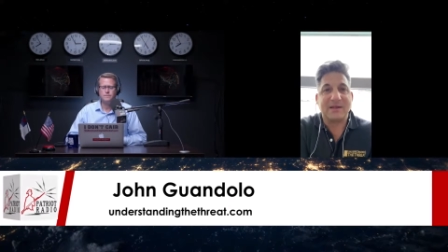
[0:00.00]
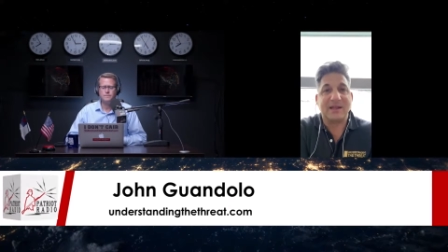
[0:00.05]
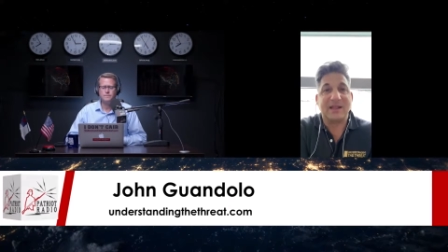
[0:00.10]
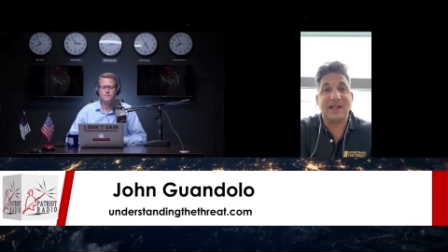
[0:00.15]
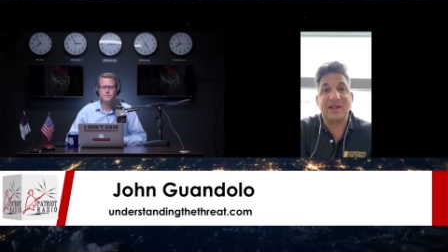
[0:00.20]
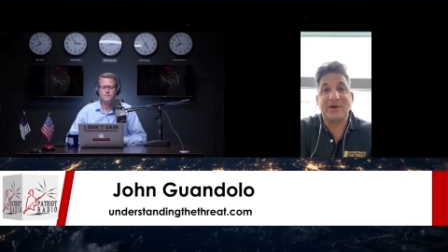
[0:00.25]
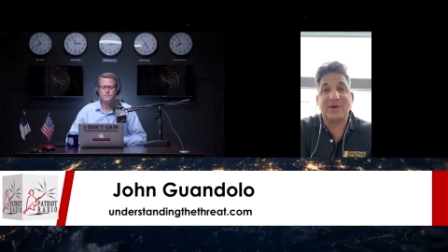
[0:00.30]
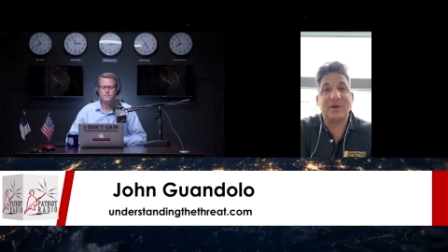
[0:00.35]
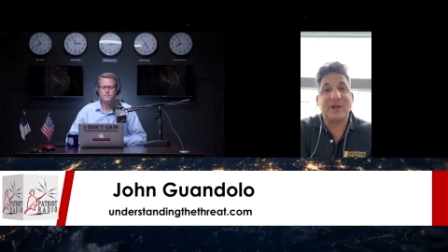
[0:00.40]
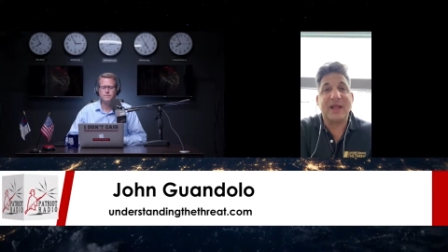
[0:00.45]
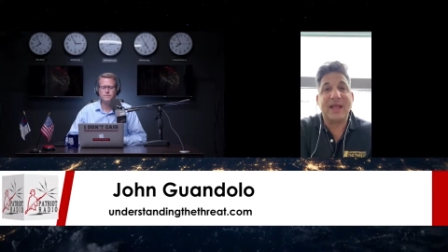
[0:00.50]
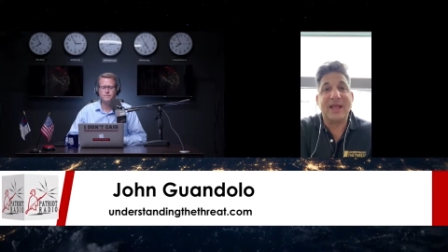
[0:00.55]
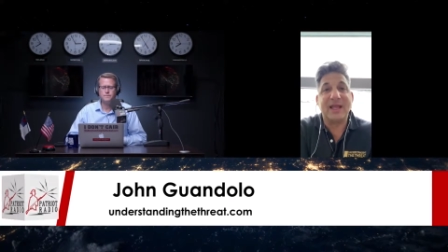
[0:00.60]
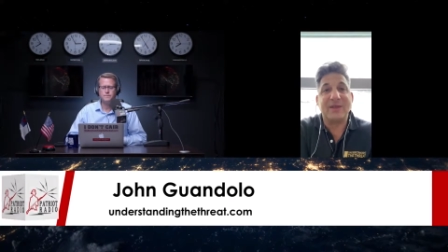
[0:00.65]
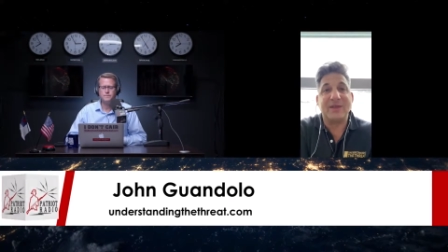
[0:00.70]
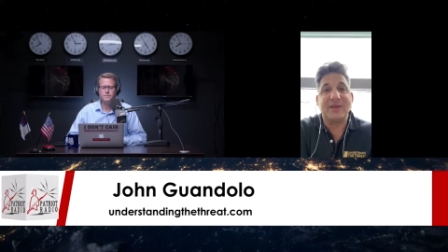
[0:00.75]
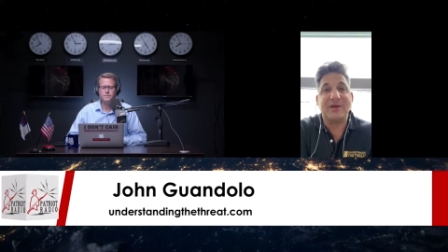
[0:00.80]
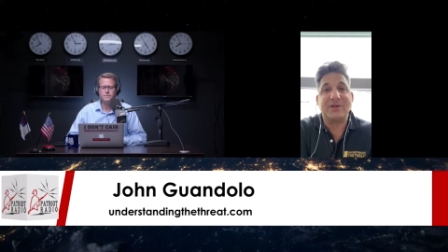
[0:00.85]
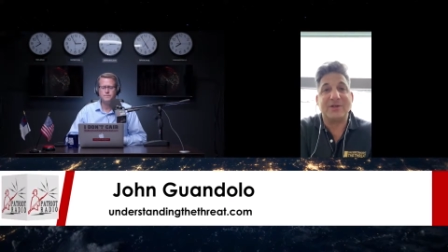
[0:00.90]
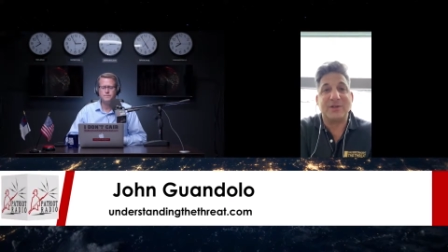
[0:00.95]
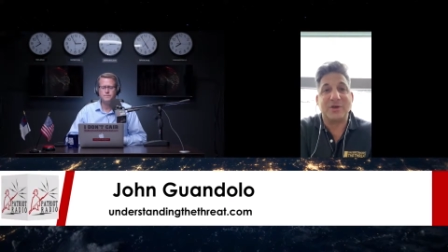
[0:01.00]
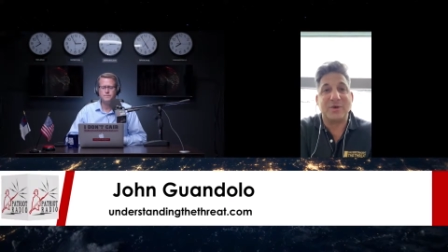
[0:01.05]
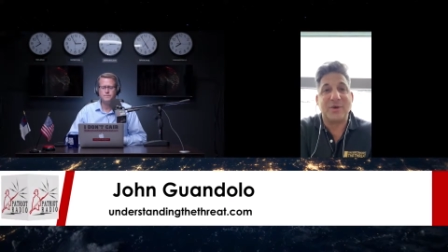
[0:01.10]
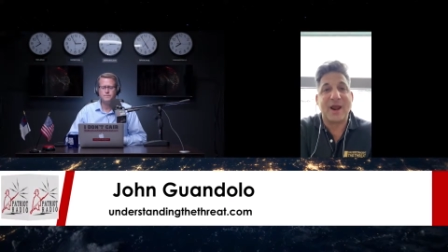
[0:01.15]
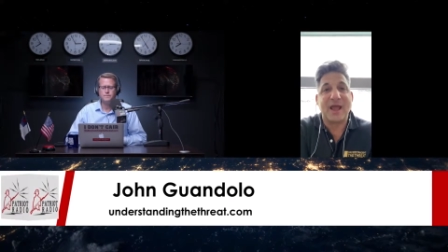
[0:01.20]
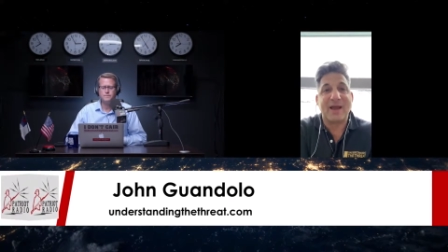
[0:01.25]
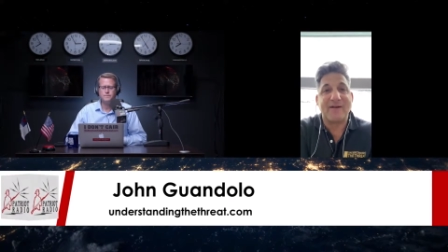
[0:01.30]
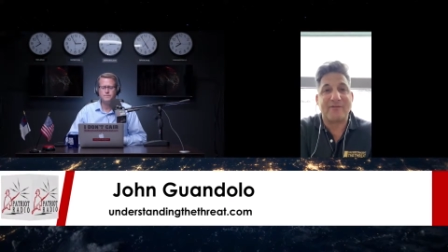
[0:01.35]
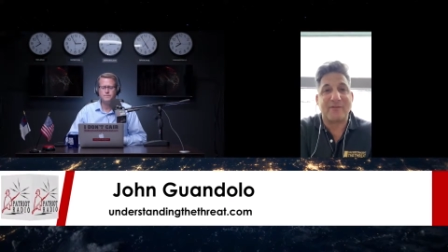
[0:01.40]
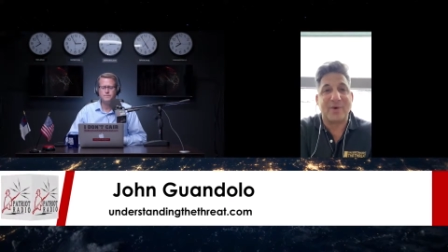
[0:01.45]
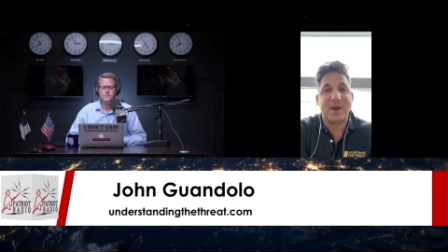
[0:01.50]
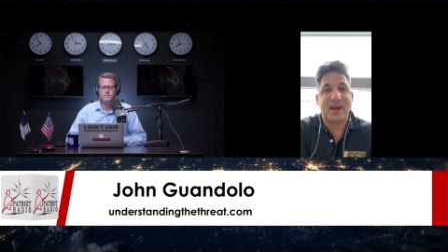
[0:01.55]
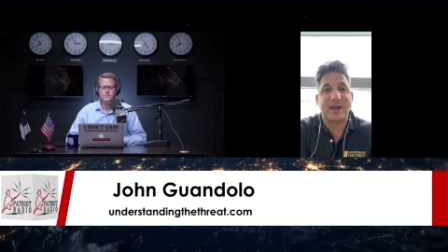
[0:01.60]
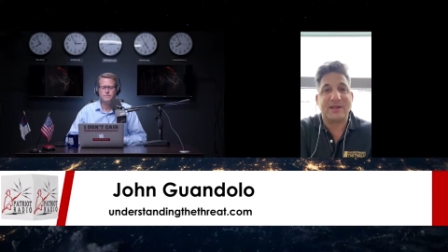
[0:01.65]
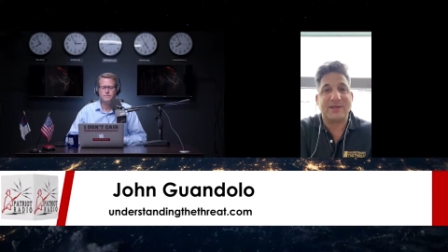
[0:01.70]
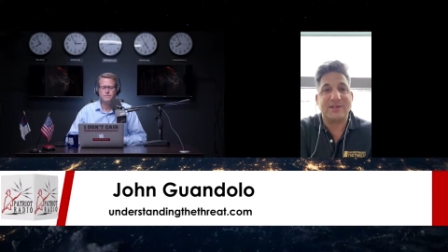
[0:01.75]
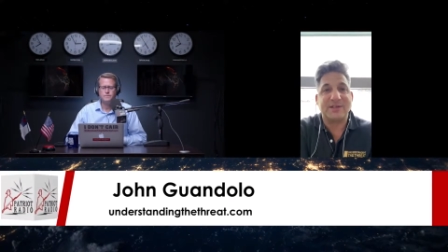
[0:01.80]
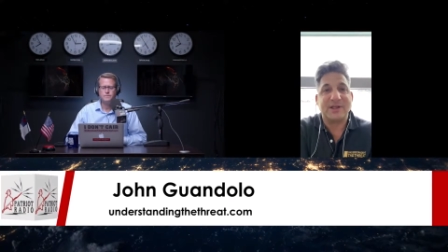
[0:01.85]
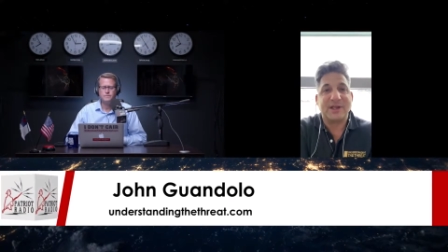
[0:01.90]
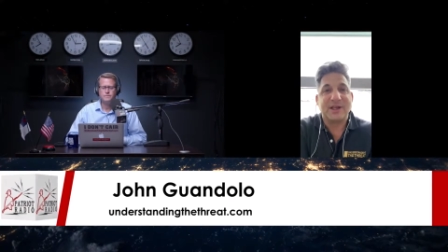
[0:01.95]
literally 2.5
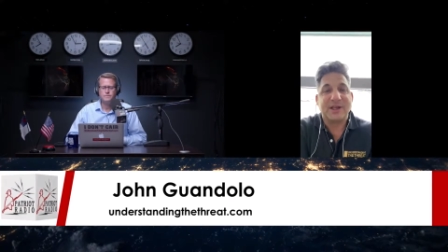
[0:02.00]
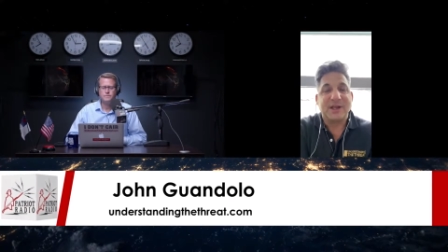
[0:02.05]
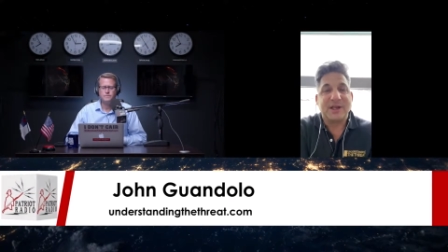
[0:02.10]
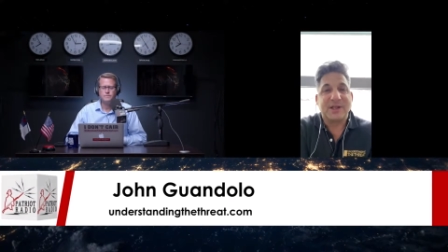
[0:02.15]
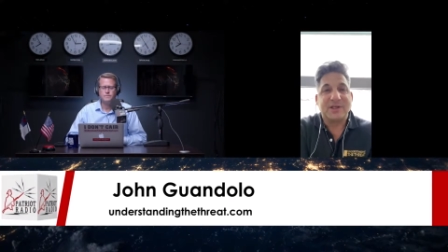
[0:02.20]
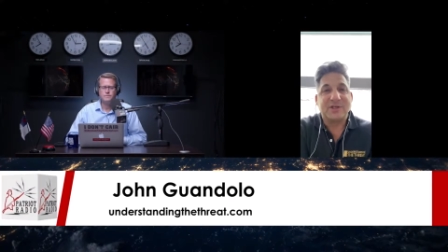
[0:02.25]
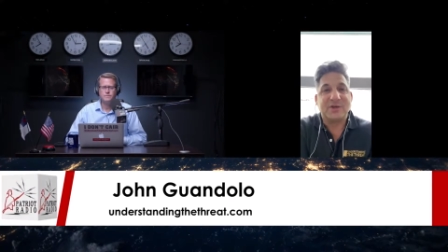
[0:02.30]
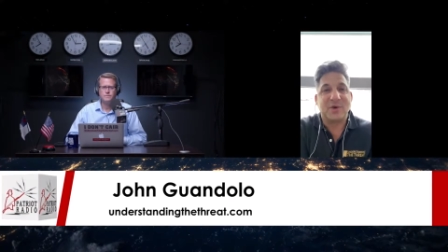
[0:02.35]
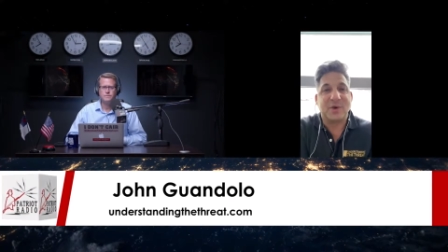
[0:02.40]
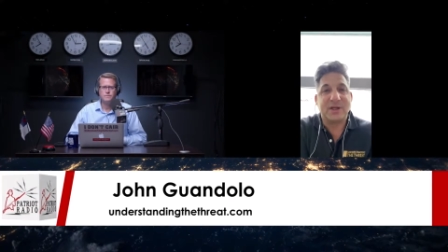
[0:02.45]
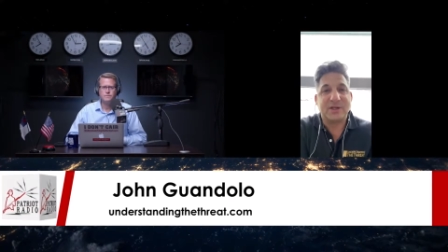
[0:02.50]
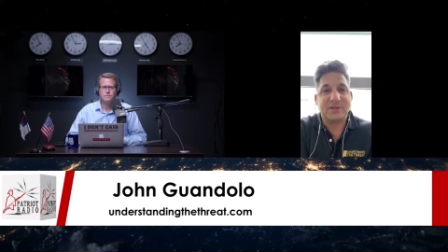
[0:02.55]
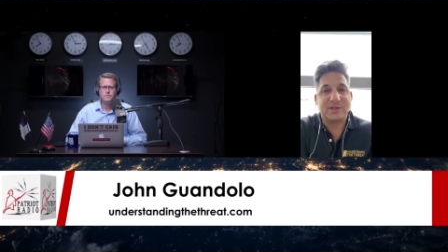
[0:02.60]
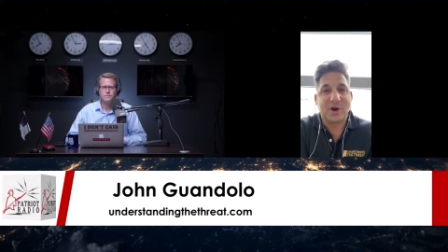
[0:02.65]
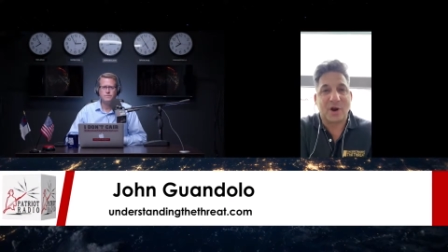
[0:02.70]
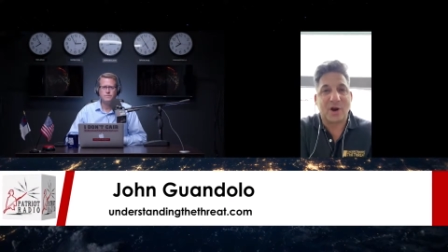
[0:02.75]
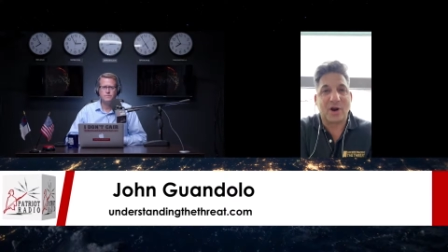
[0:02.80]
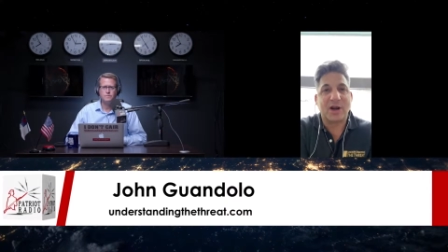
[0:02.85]
weeks doing